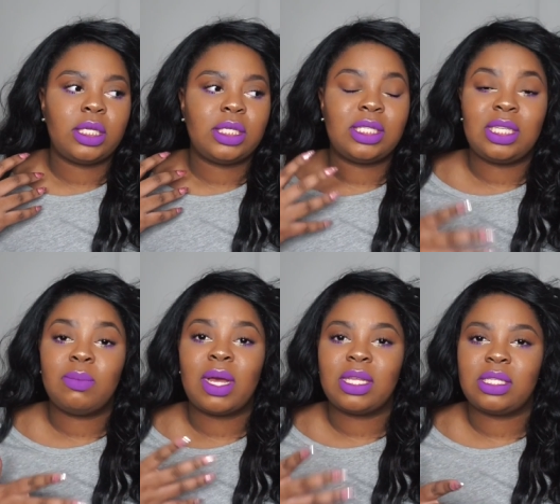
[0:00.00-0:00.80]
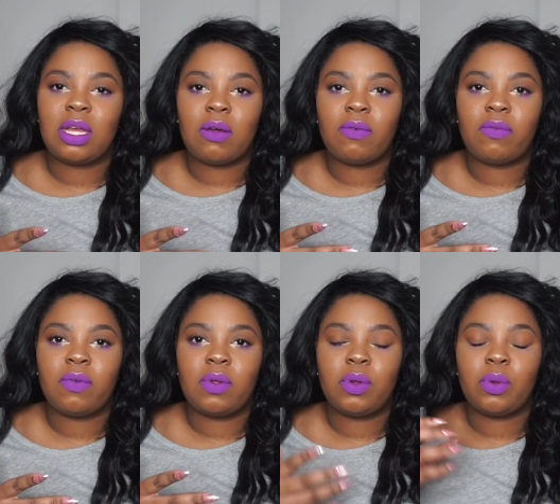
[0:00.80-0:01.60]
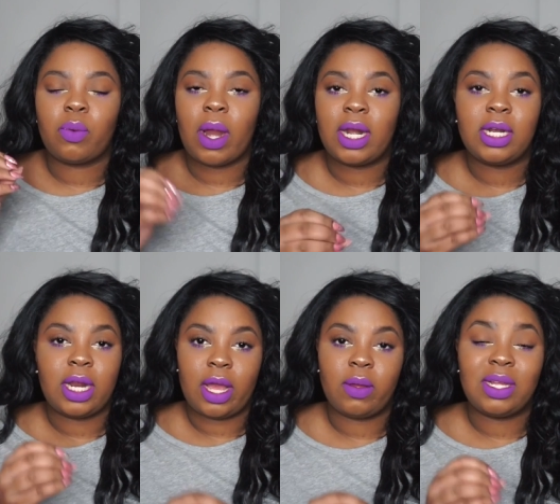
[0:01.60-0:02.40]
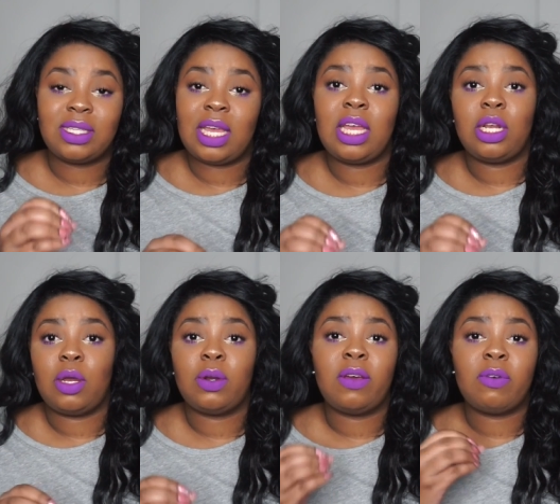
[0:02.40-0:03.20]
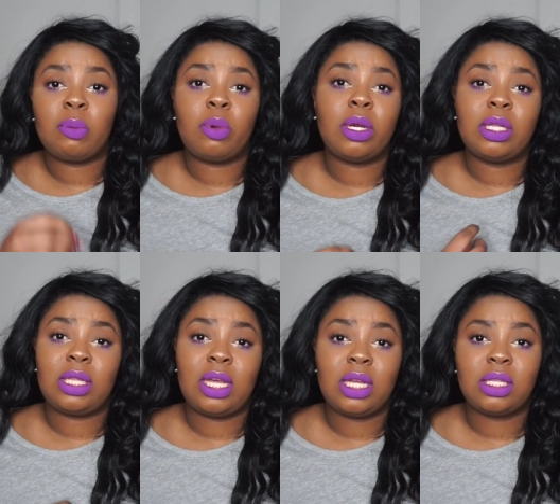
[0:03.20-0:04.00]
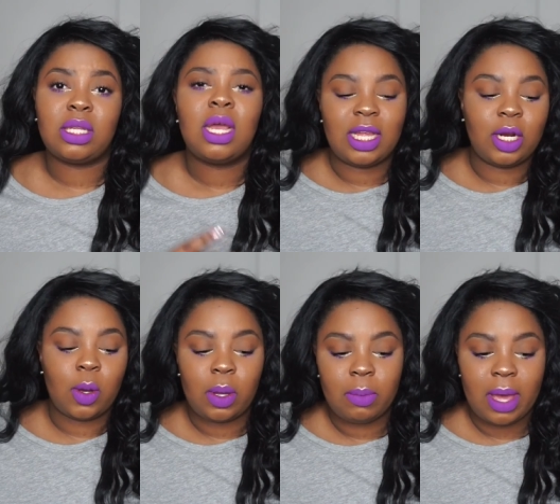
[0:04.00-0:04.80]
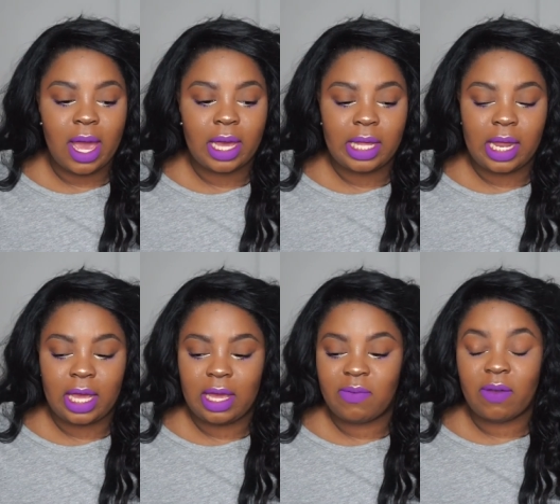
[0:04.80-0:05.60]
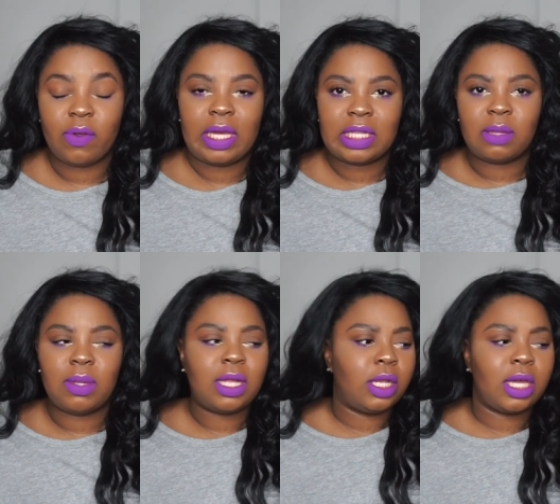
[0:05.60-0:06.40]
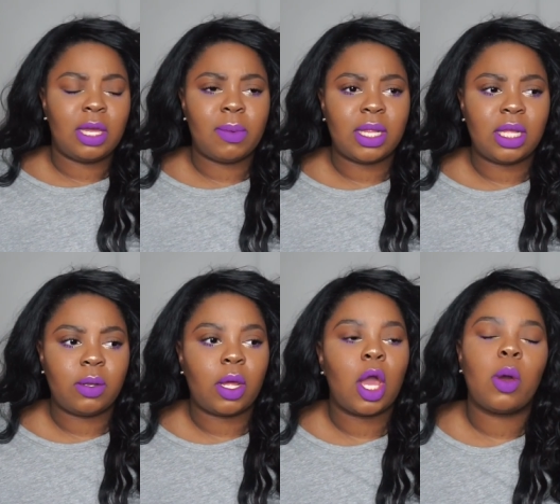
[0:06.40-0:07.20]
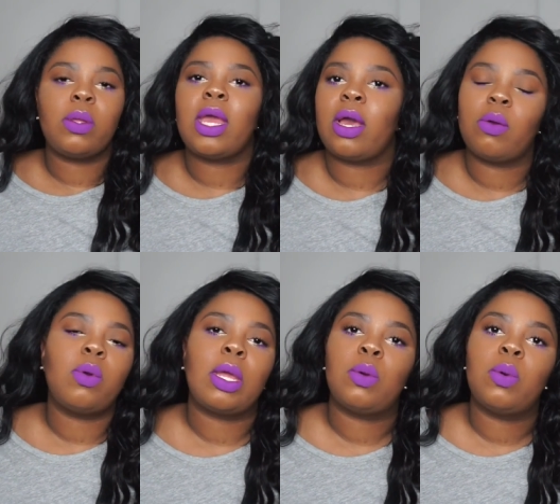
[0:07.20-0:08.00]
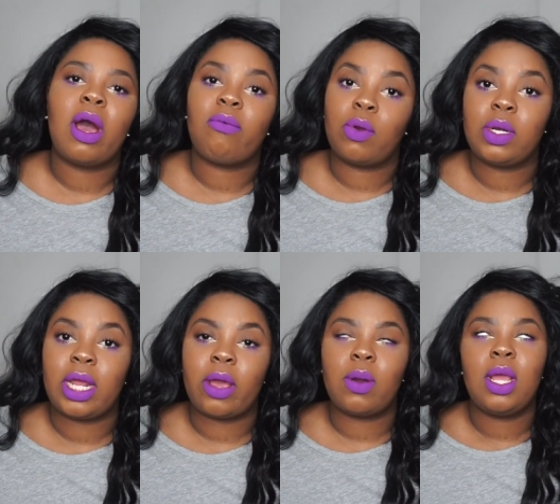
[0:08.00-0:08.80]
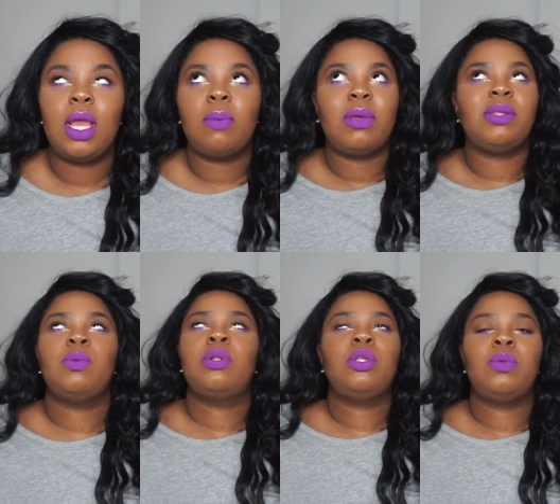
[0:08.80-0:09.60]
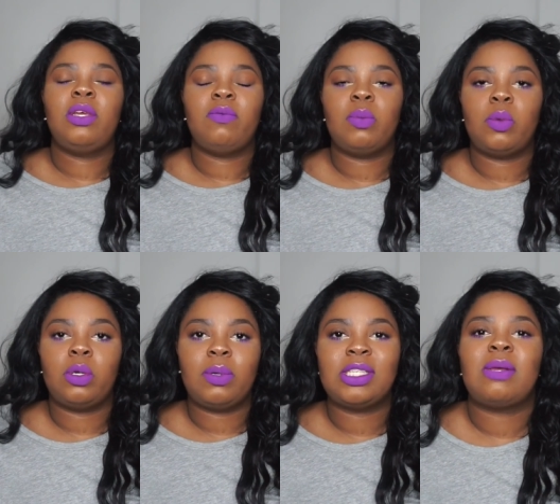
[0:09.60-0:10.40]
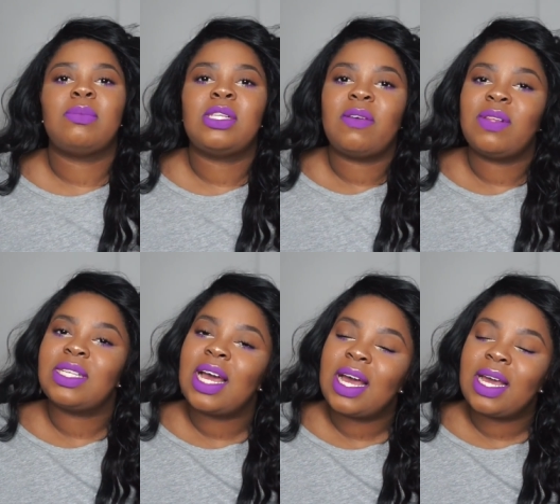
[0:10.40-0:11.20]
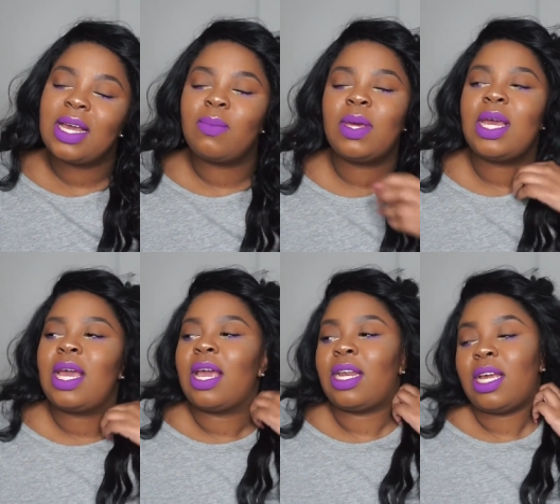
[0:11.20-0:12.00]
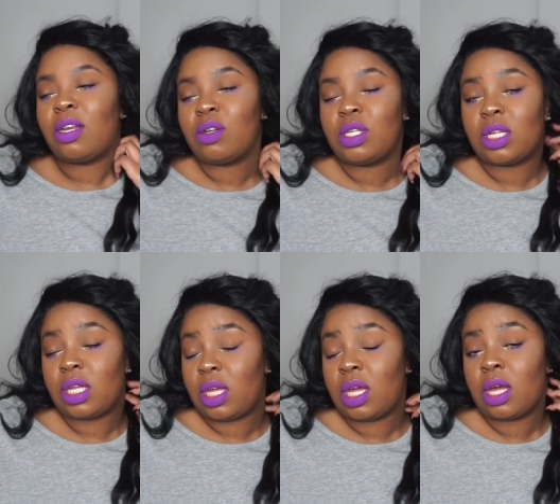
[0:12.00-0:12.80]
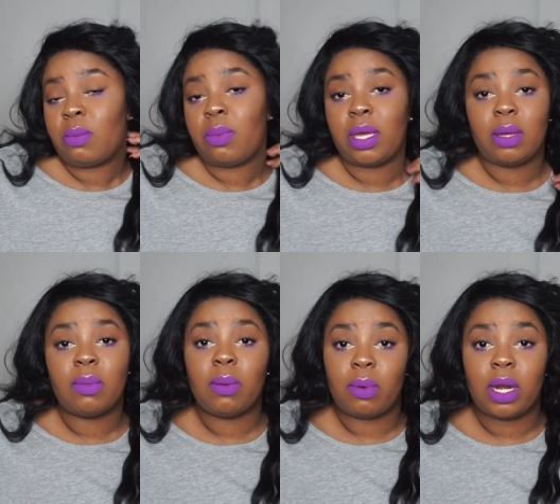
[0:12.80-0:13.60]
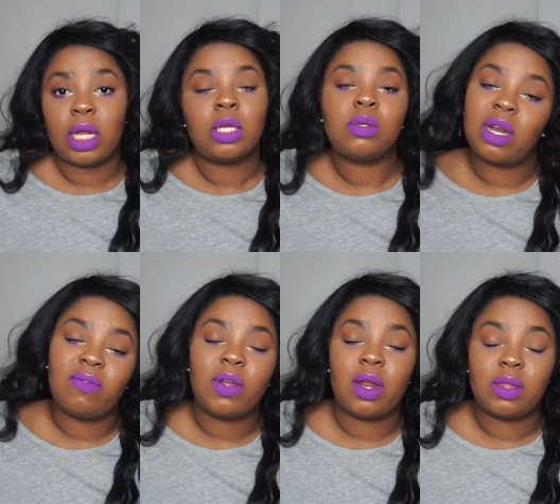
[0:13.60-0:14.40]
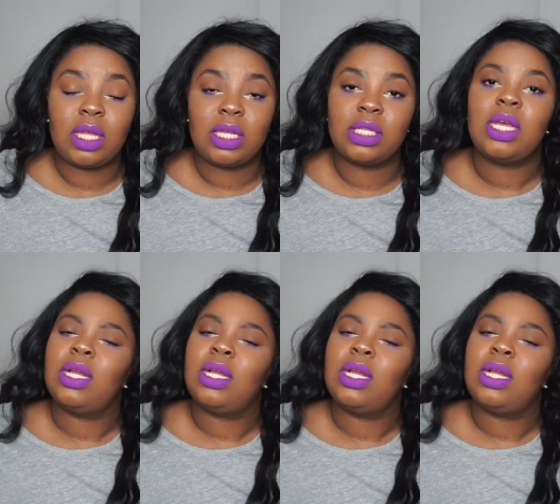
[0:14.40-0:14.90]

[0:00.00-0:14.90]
see myself writing down and taking note of important things and going back and like if I forget something, looking at my thing like, oh yeah, okay, cool, I wrote it down. Makes me want to do it even more because I'm saving time and energy, picking my brain, trying to figure out things